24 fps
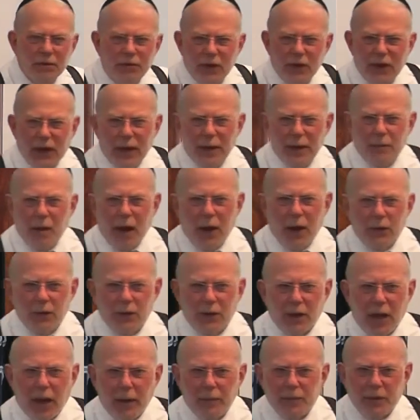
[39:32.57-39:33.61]
forget
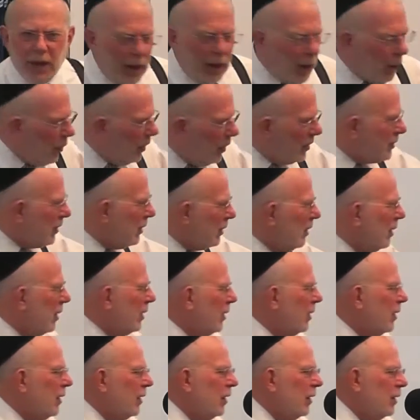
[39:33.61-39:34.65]
mountaintops. I don't want to
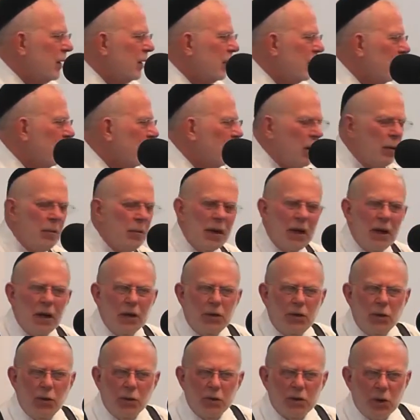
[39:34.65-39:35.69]
sit. What am I
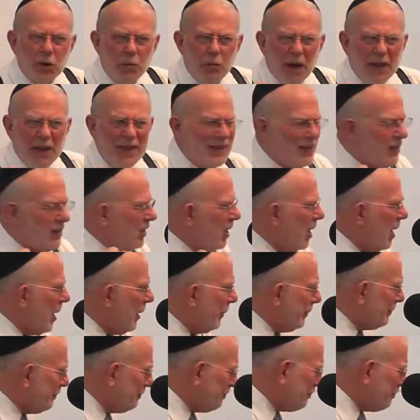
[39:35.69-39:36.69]
going to do? So by this time,